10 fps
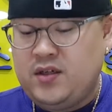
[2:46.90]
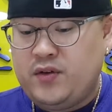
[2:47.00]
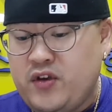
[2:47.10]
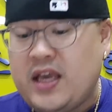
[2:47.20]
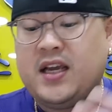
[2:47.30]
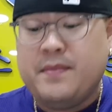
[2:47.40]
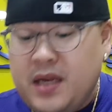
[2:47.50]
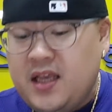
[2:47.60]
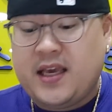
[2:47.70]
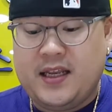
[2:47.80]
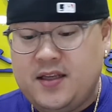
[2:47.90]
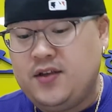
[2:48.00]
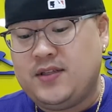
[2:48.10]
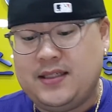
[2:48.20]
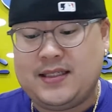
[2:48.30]
can communicate
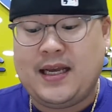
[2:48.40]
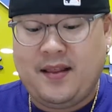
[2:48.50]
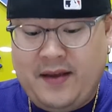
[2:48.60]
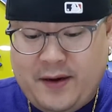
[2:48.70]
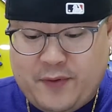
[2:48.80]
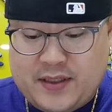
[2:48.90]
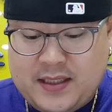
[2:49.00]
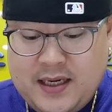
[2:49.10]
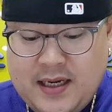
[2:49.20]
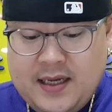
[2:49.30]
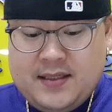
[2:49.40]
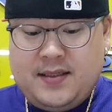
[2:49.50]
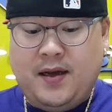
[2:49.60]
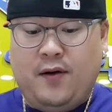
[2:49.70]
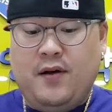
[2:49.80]
using sign language.
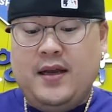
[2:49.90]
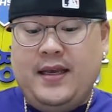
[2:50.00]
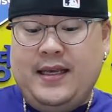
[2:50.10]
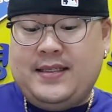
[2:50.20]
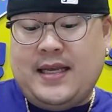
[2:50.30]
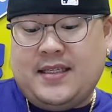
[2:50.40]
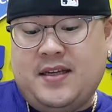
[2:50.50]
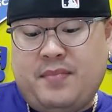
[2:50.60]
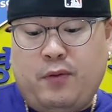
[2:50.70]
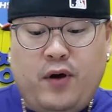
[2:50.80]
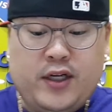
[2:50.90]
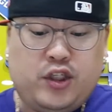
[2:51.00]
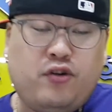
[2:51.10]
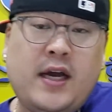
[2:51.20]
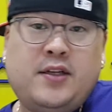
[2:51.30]
So it says number one,
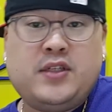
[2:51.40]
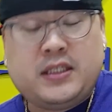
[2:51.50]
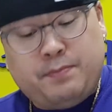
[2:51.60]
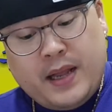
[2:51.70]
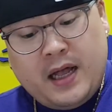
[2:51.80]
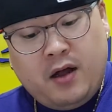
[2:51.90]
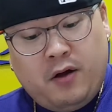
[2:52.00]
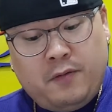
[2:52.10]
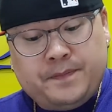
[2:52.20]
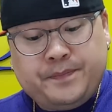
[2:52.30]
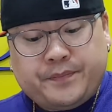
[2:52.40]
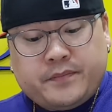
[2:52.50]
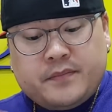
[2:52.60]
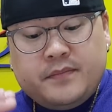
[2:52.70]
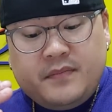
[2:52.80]
try to spell
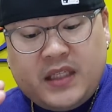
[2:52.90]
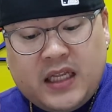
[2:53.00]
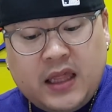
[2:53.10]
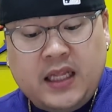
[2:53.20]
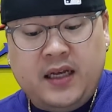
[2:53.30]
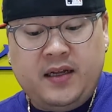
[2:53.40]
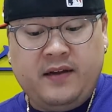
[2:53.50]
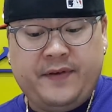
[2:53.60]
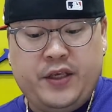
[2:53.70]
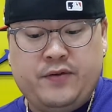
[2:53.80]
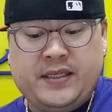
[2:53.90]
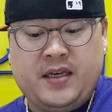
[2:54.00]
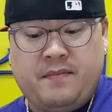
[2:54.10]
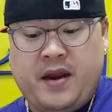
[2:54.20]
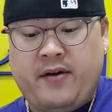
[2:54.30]
love using
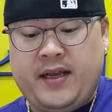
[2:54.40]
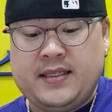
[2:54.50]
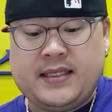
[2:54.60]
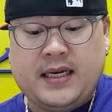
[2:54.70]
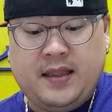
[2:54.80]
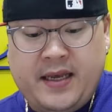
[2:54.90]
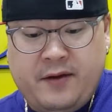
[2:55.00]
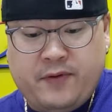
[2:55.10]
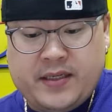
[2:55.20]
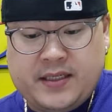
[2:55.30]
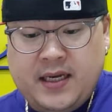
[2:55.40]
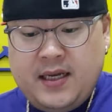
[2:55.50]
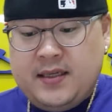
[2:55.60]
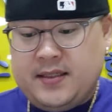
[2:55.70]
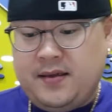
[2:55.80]
American Sign Language.
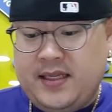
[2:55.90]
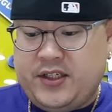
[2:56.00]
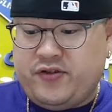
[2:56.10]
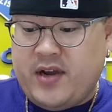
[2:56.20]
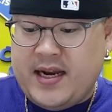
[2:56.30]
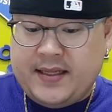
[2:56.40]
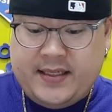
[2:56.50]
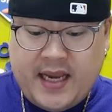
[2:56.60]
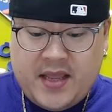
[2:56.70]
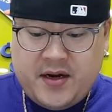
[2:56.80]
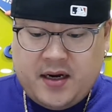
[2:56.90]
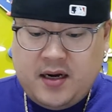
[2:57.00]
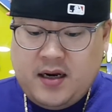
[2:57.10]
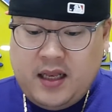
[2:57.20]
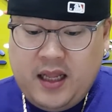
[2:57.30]
So let's try that
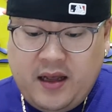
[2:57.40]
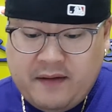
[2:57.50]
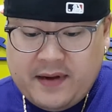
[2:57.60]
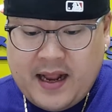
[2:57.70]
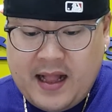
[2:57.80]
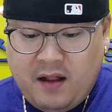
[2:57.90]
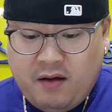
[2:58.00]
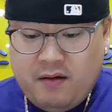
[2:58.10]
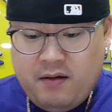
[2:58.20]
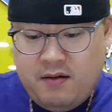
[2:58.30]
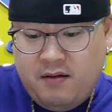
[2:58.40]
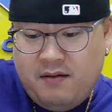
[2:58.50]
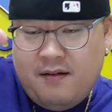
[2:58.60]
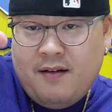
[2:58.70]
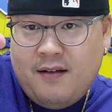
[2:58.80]
together. Love, L,
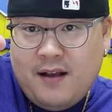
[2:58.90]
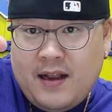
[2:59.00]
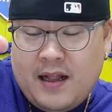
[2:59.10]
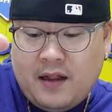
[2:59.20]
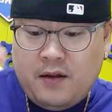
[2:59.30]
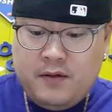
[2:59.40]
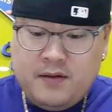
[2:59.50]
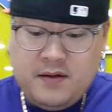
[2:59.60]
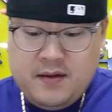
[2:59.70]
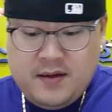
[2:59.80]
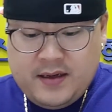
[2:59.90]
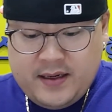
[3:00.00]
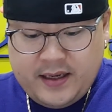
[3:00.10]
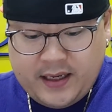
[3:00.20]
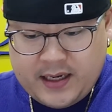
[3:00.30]
L,
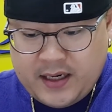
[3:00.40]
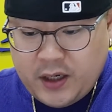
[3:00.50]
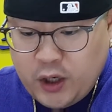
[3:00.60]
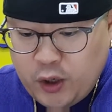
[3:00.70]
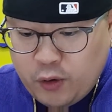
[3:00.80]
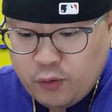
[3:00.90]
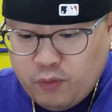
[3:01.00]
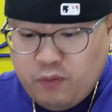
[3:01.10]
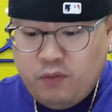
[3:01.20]
and O,